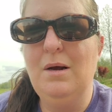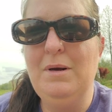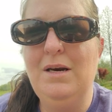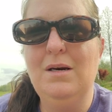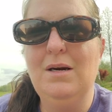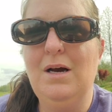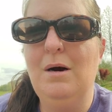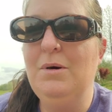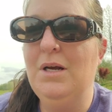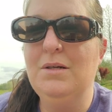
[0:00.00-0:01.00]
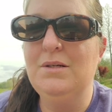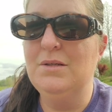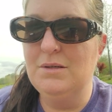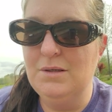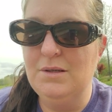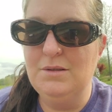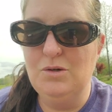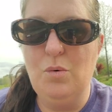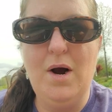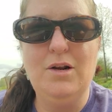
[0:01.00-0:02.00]
I mean, all because
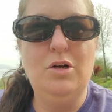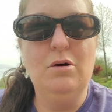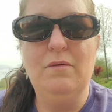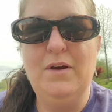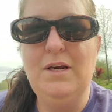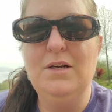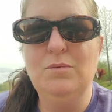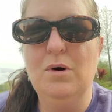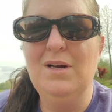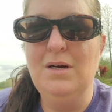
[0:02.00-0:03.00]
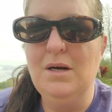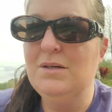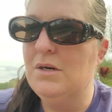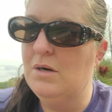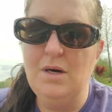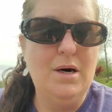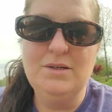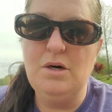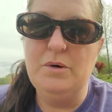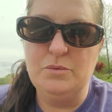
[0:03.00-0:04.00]
it's quiet and you don't think He's working. God
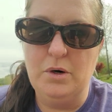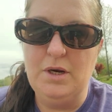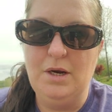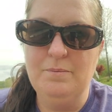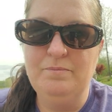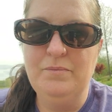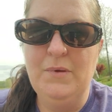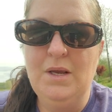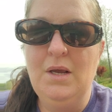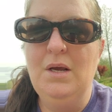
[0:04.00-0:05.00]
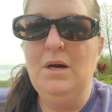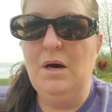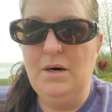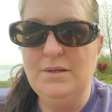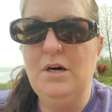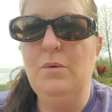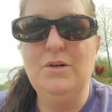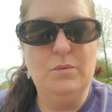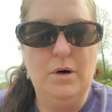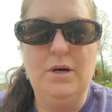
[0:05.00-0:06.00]
is always working. God is
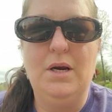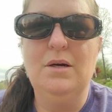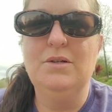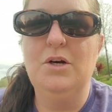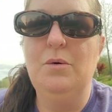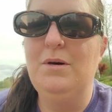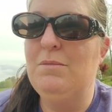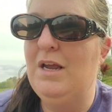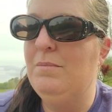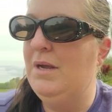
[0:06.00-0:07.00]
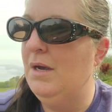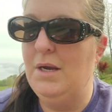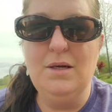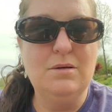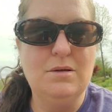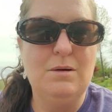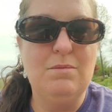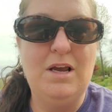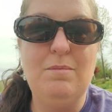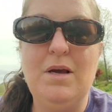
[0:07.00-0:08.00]
always working. So it may be a yes, it
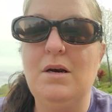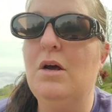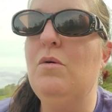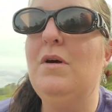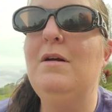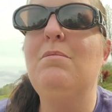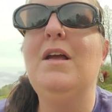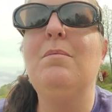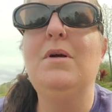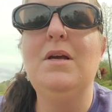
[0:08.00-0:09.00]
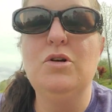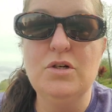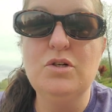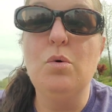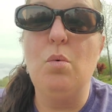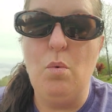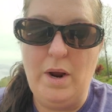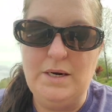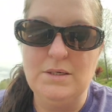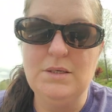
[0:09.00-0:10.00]
may be a no, and it may be just
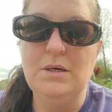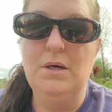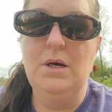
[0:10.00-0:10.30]
wait.